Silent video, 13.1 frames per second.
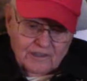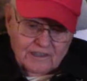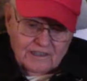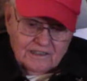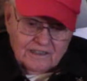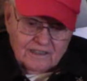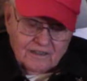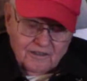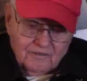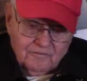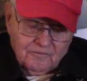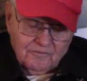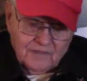did get
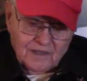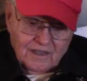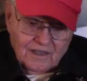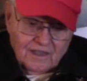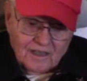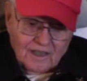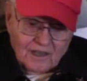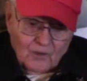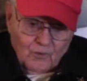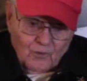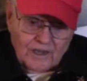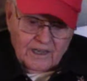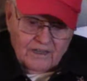a
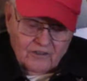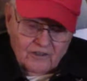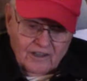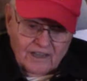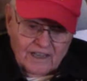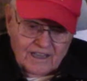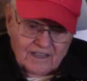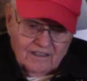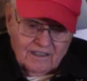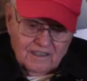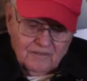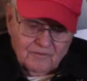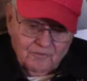rain or a hail,
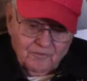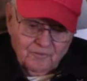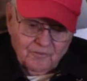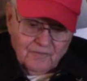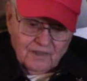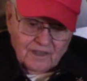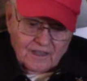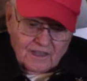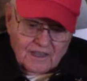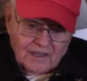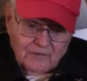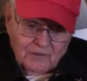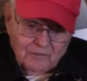it
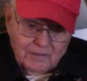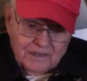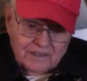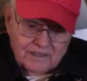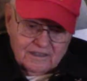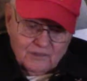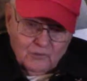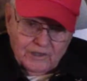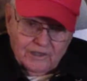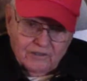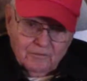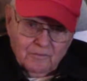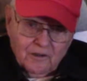would beat this
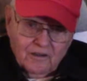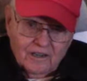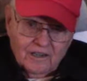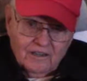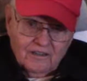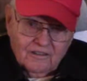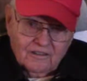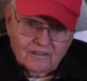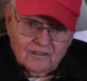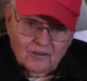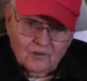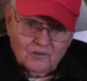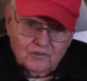wheat or barley or
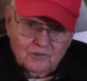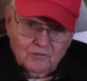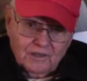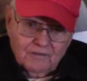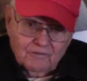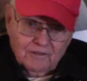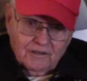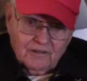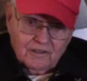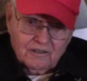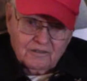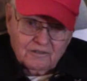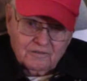oats or whatever we were
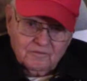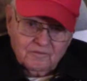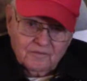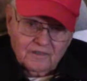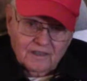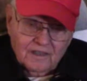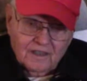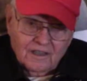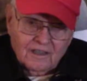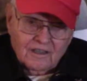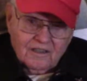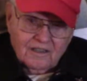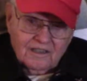
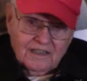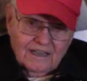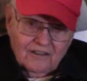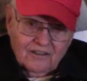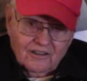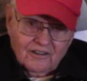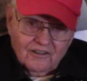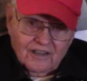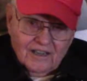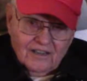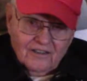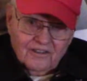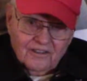get down on the
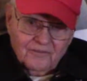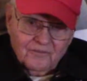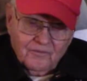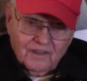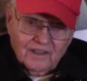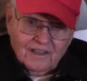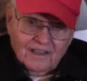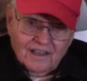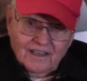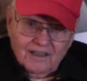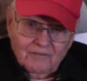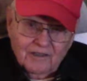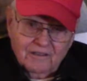ground, and
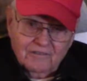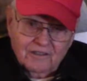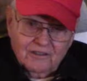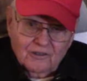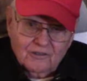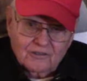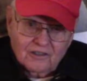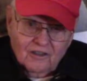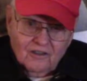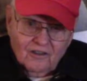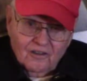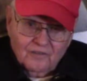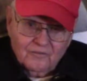then we would lose it
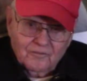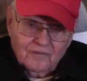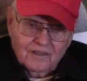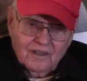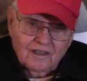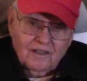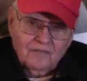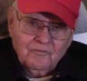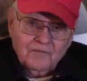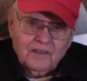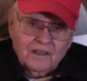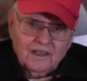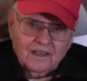all.
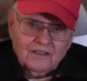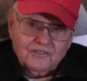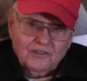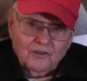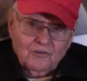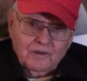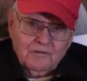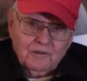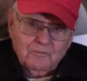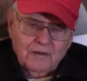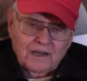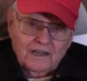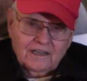So we
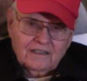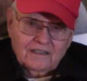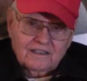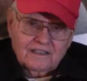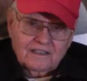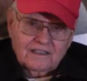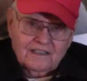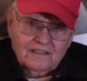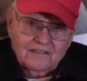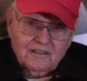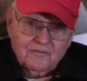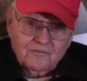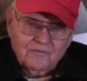would bind it, and then